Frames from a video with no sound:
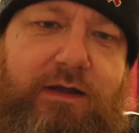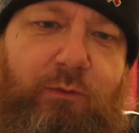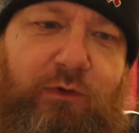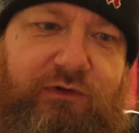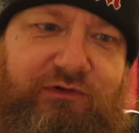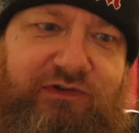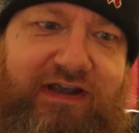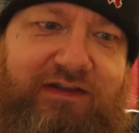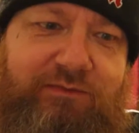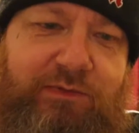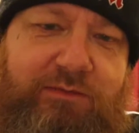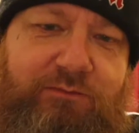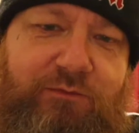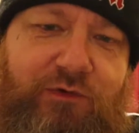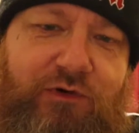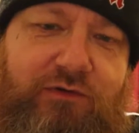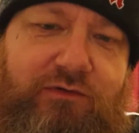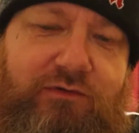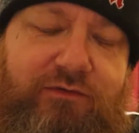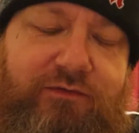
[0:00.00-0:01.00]

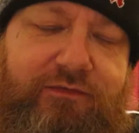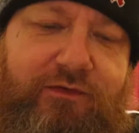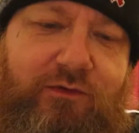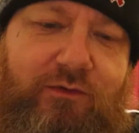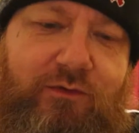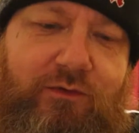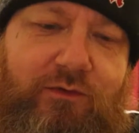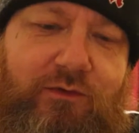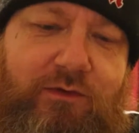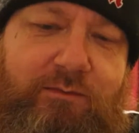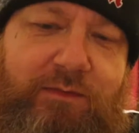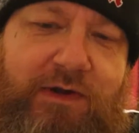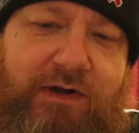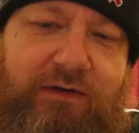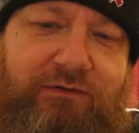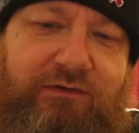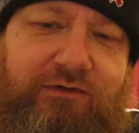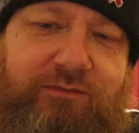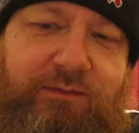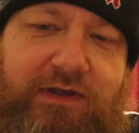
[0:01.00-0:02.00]
brewed for
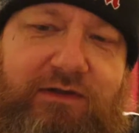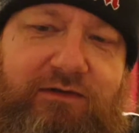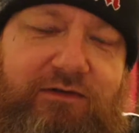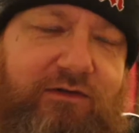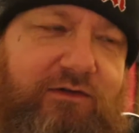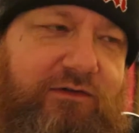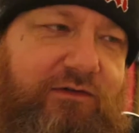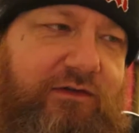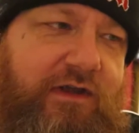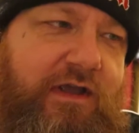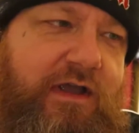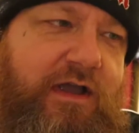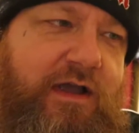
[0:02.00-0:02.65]
Marks & Spencer's